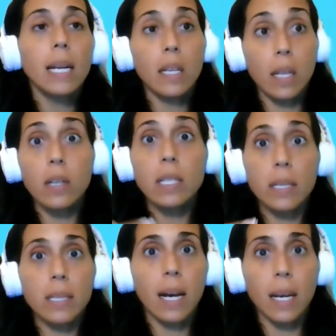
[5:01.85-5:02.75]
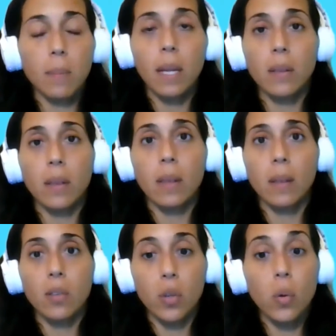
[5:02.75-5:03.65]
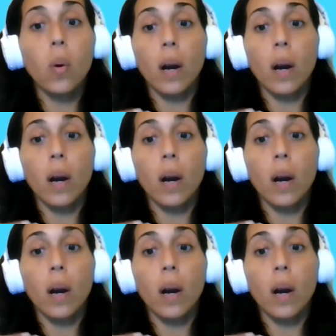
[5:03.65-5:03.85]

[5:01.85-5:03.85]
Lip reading: like there's a time that you